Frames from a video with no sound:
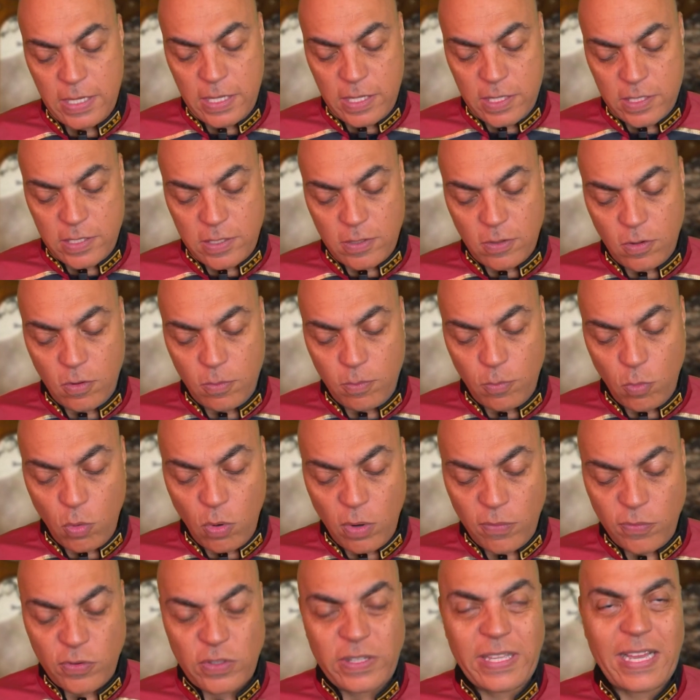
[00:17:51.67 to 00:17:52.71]
So
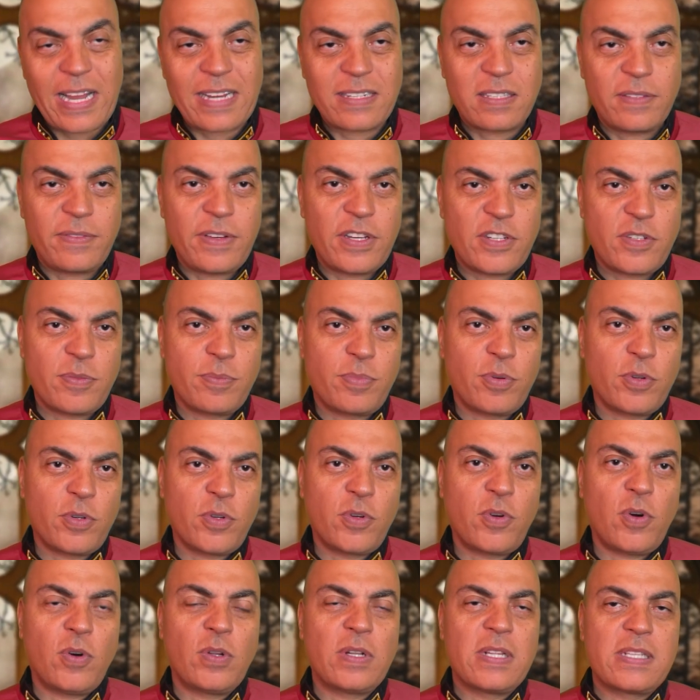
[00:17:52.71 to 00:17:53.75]
more for the activation
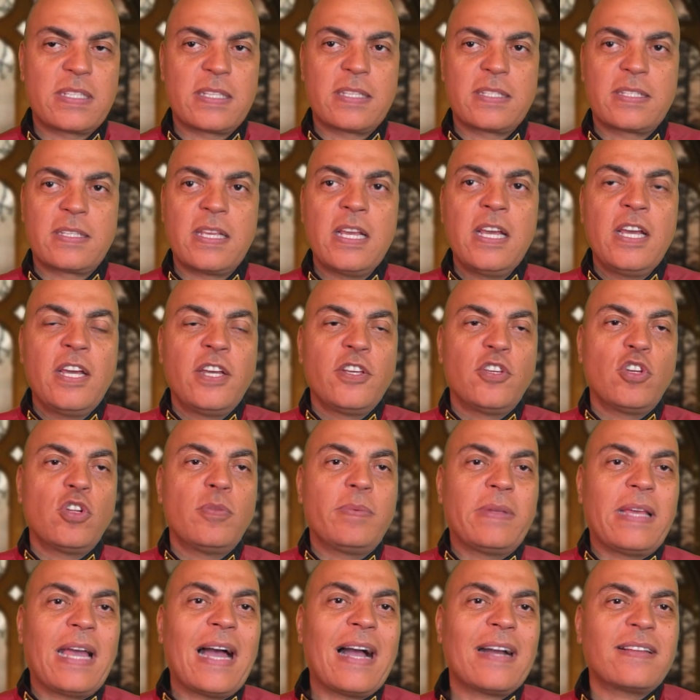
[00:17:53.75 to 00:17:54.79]
protocol is you'll
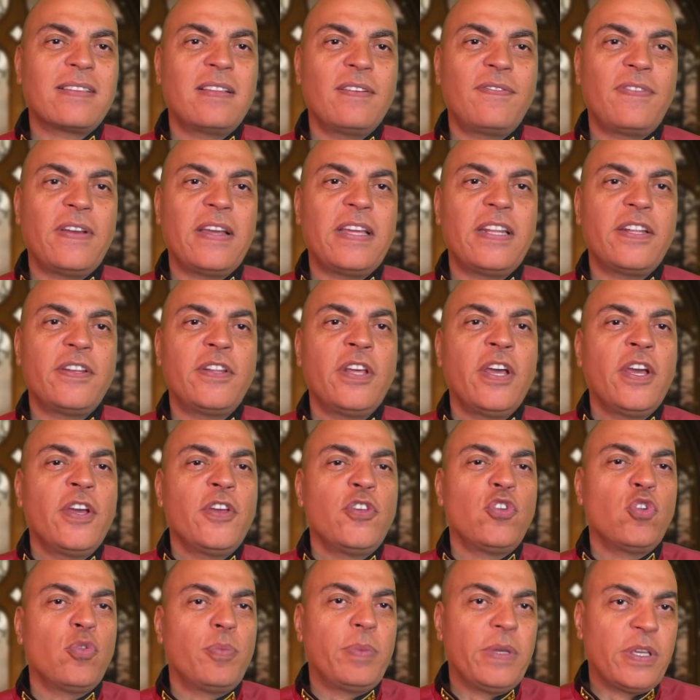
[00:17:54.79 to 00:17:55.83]
be activated,
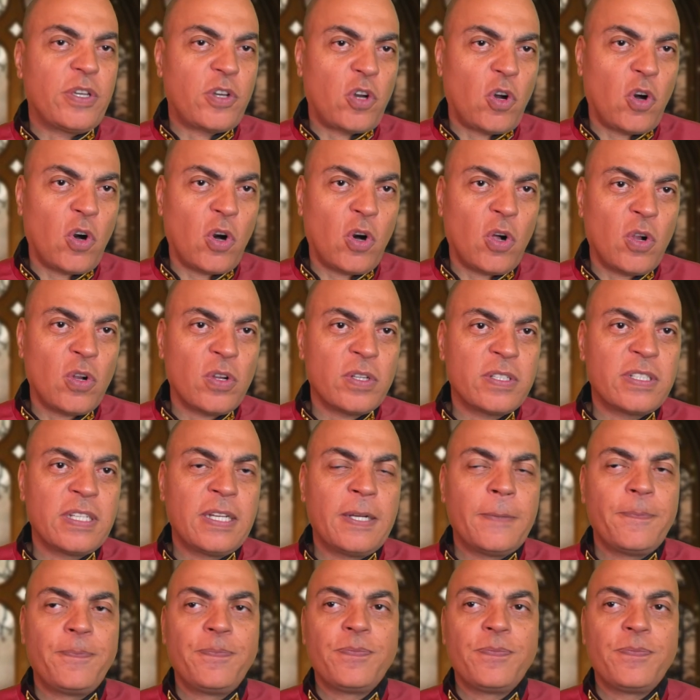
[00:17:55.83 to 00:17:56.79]
you'll be called.